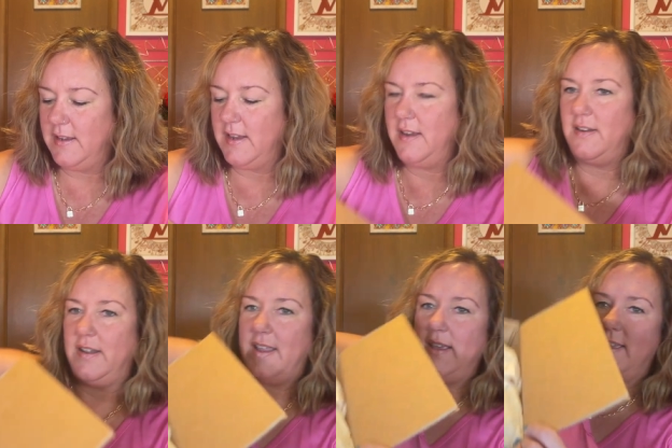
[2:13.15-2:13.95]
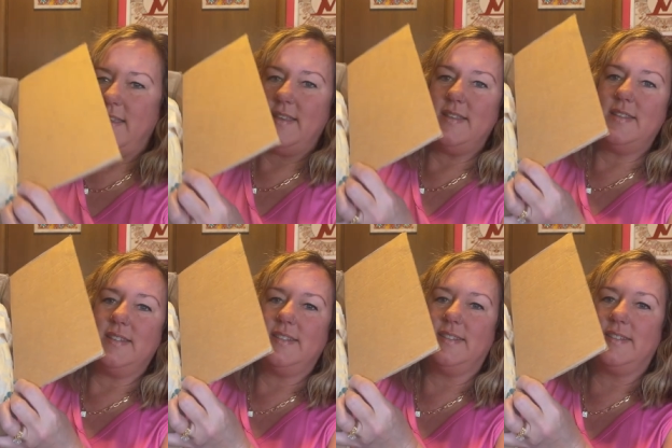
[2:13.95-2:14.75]
here it
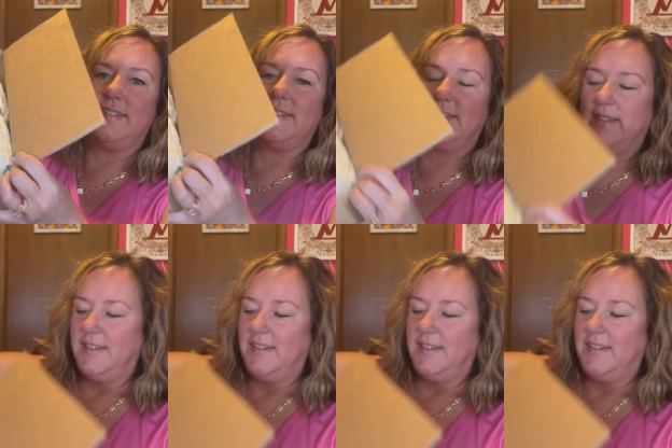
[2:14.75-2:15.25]
is.